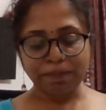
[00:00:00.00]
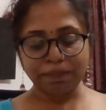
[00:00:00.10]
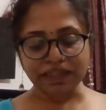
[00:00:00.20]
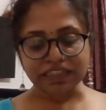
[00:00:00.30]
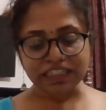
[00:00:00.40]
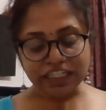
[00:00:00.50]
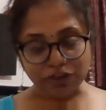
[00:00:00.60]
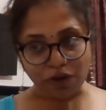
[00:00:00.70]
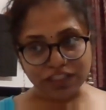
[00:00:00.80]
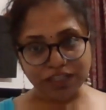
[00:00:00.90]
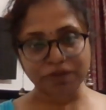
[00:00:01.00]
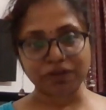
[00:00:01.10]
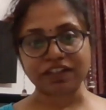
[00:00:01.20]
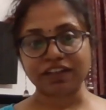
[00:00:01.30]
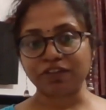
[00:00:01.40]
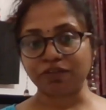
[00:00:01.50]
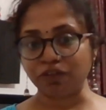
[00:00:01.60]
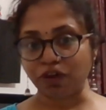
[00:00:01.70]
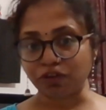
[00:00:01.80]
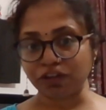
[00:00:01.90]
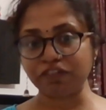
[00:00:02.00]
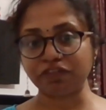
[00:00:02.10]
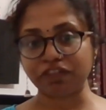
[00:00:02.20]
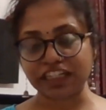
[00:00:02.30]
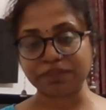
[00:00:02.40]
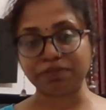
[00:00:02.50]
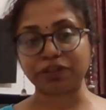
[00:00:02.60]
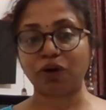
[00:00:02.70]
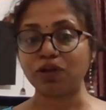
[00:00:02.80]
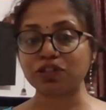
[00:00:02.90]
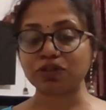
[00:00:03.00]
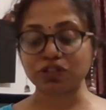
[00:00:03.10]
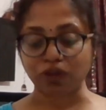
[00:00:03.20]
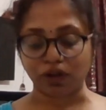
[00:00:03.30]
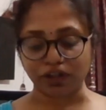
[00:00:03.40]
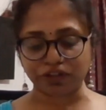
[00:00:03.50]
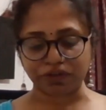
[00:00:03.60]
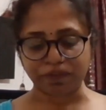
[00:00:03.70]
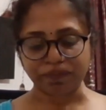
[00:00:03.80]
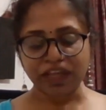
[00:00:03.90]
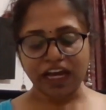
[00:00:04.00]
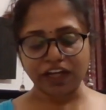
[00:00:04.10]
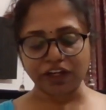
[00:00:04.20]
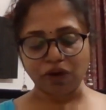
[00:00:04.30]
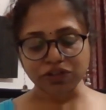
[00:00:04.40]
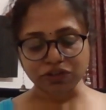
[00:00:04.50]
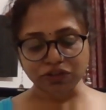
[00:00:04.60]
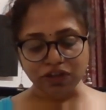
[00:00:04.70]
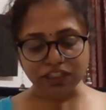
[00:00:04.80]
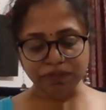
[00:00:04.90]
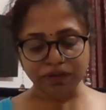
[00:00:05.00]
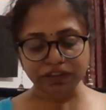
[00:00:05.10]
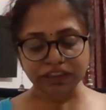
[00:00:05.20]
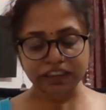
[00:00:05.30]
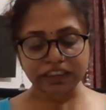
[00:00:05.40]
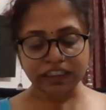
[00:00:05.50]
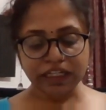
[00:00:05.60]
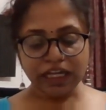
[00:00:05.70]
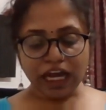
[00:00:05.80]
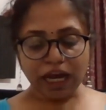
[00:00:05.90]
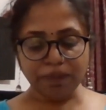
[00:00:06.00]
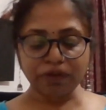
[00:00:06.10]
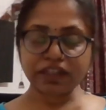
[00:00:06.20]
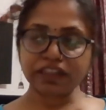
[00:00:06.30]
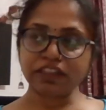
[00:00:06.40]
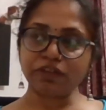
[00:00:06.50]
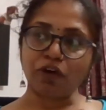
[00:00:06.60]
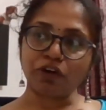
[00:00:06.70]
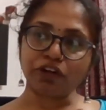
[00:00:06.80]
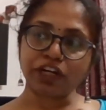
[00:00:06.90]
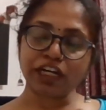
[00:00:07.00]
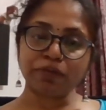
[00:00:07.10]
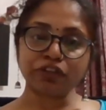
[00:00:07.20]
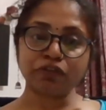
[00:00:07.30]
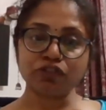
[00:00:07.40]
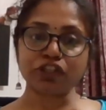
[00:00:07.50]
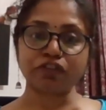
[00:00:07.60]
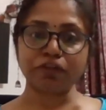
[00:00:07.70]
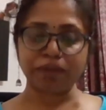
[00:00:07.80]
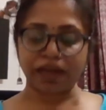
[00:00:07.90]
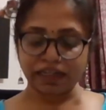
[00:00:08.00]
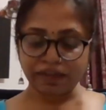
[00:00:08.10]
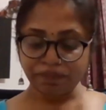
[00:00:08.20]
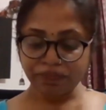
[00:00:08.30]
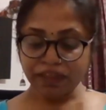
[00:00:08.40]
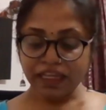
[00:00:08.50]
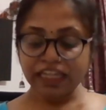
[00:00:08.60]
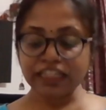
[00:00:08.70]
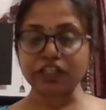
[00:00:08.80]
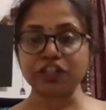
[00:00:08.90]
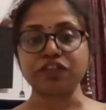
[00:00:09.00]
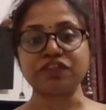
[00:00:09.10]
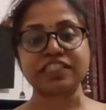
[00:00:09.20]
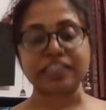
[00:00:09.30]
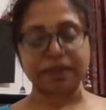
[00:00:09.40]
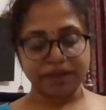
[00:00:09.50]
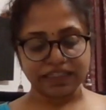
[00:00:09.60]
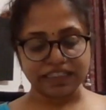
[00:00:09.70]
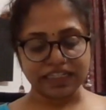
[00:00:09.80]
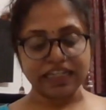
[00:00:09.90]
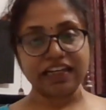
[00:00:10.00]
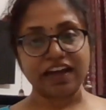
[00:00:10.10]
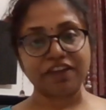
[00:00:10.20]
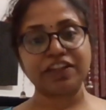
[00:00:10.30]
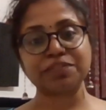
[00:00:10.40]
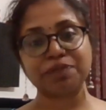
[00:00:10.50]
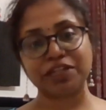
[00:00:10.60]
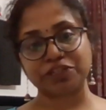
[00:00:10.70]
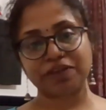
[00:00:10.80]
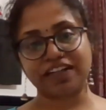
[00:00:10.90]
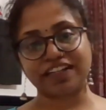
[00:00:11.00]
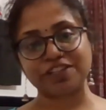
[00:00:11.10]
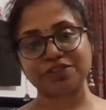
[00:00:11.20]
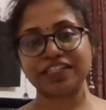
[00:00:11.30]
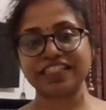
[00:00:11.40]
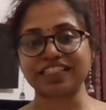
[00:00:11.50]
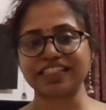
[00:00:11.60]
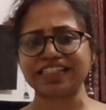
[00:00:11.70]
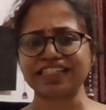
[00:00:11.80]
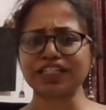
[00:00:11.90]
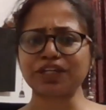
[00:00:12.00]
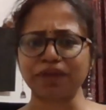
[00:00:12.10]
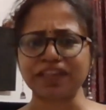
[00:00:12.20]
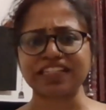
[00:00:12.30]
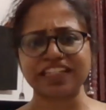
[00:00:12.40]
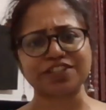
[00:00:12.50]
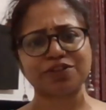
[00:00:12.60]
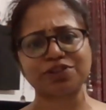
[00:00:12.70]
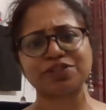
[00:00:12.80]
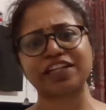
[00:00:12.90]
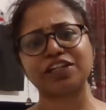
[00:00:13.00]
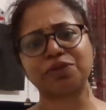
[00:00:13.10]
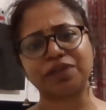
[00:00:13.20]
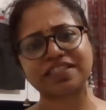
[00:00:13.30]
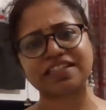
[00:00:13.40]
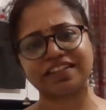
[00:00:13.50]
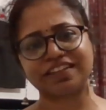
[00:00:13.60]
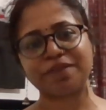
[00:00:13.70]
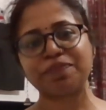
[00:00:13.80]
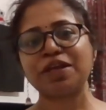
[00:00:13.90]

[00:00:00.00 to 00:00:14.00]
but he talks about not only freedom but also solitude. And he also talks about the wandering about the future of a man in search of stability, love, and spirituality. So it is a quest. It is also like a quest here.